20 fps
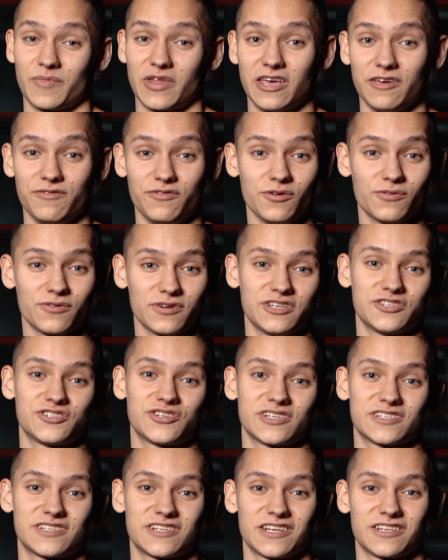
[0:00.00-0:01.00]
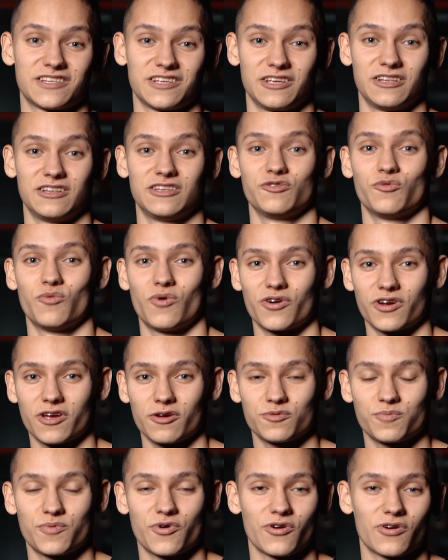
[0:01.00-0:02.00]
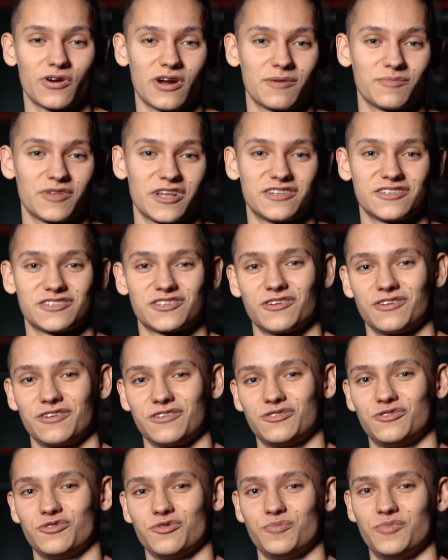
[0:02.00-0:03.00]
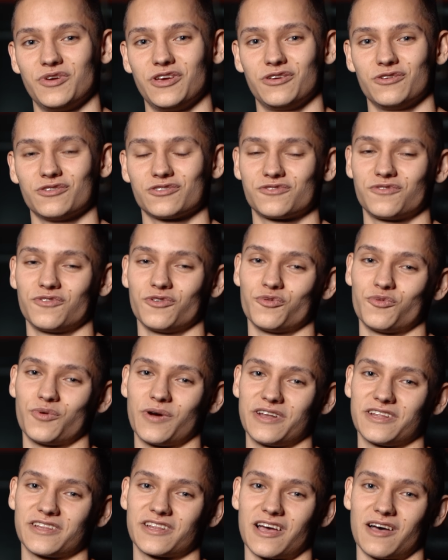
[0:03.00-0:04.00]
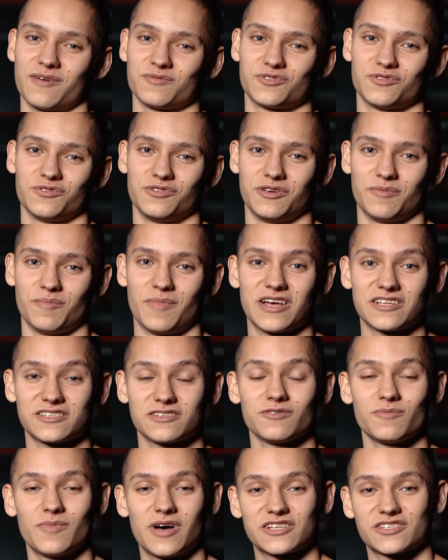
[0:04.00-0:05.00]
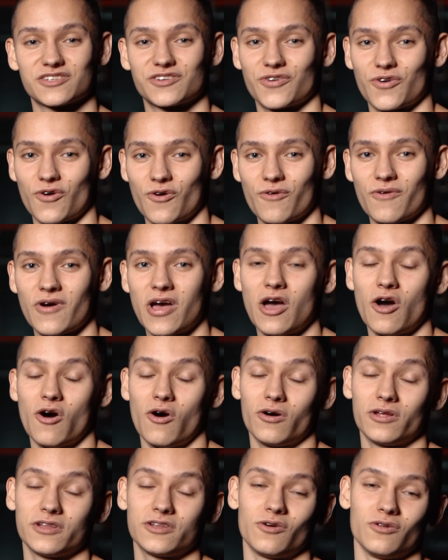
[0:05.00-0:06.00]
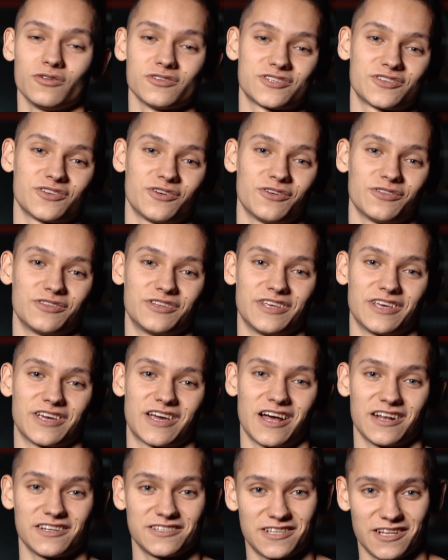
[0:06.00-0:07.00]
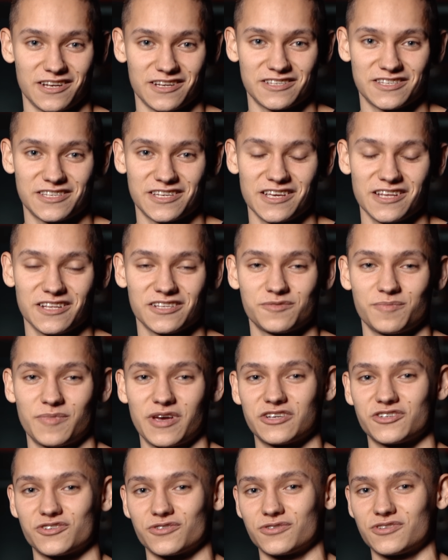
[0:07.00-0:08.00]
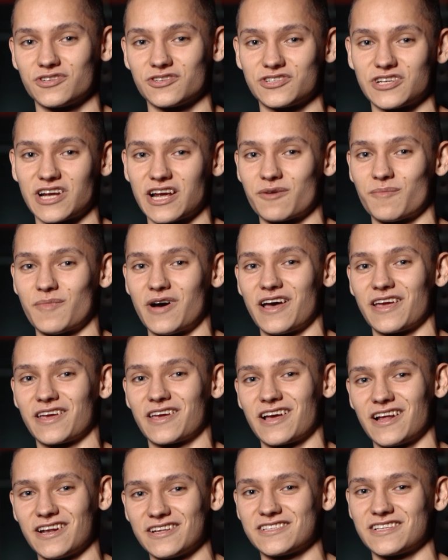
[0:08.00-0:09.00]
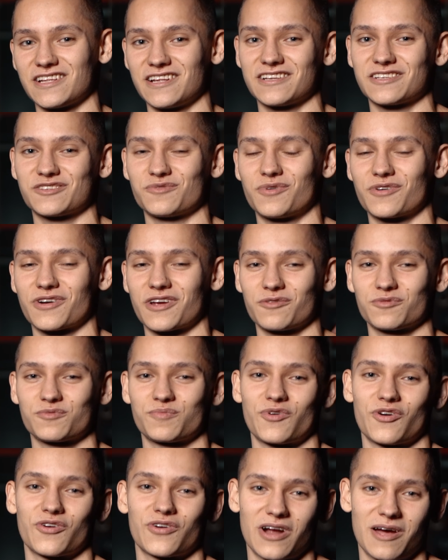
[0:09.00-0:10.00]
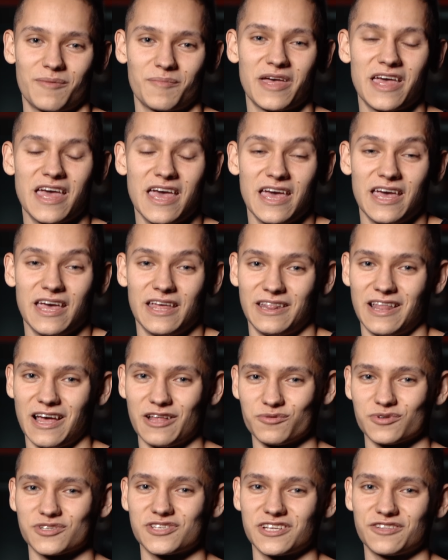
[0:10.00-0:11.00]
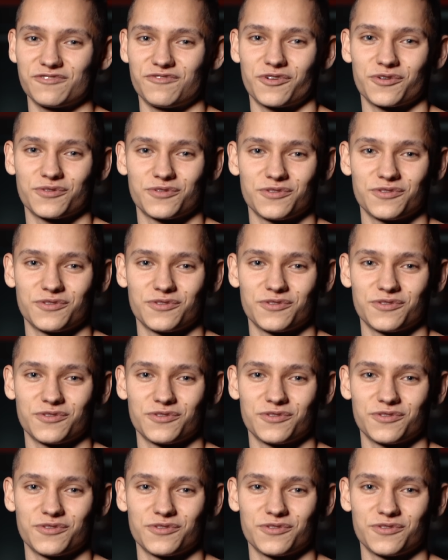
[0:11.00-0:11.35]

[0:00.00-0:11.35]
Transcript: if you're interested in the workout program that is going to be useful when it comes to the muscle mass growth and also the calisthenics skills, make sure to check my calisthenics workout program. That was it for